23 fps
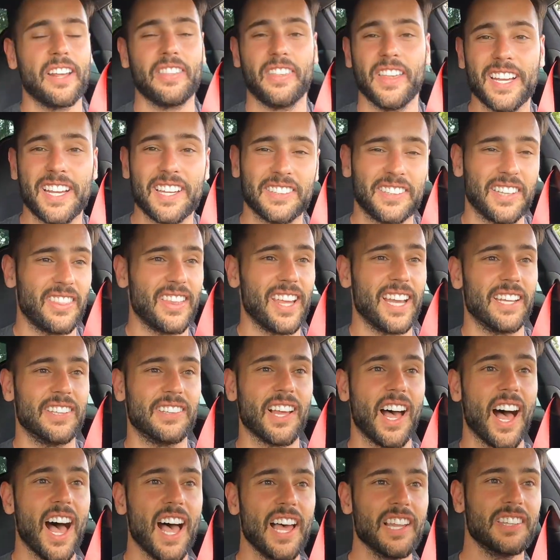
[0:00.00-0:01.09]
I think, because of the
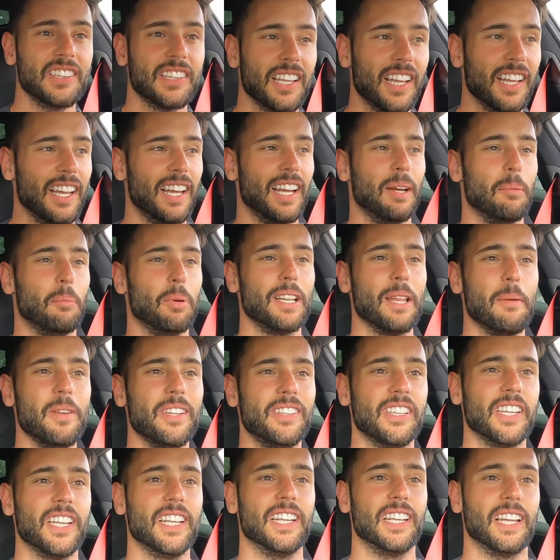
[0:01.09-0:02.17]
exhaust. But let me
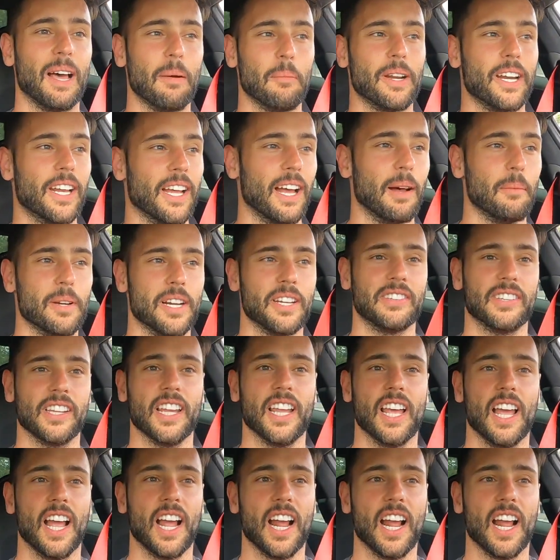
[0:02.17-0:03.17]
see. I'm gonna see.